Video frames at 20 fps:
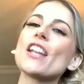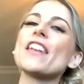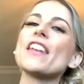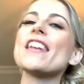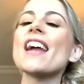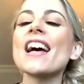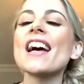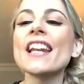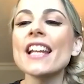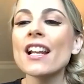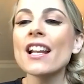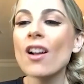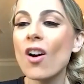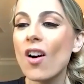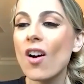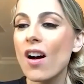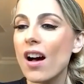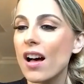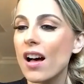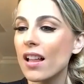Not at
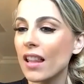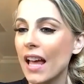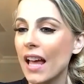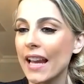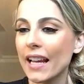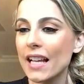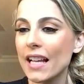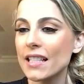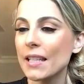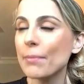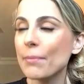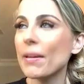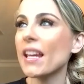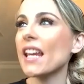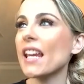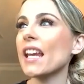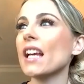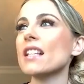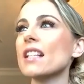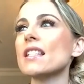all. I got to
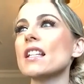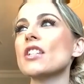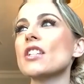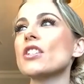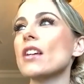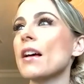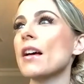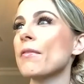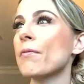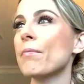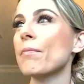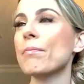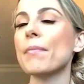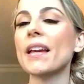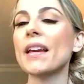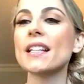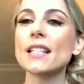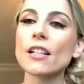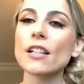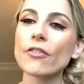make such
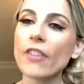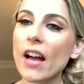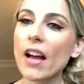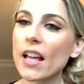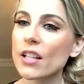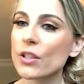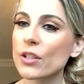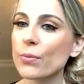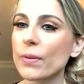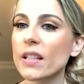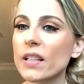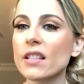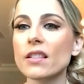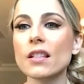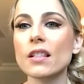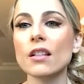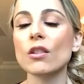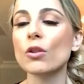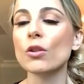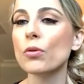amazing friends with
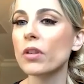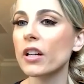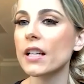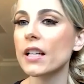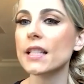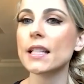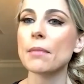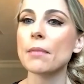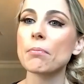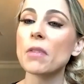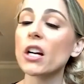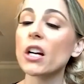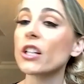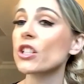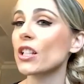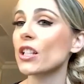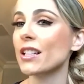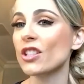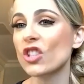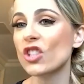Dolores and
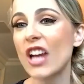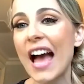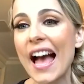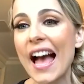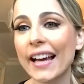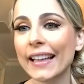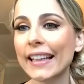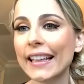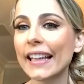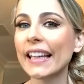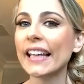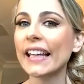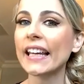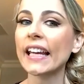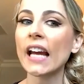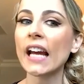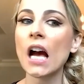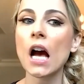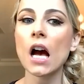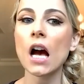Marge and
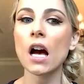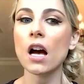Jackie.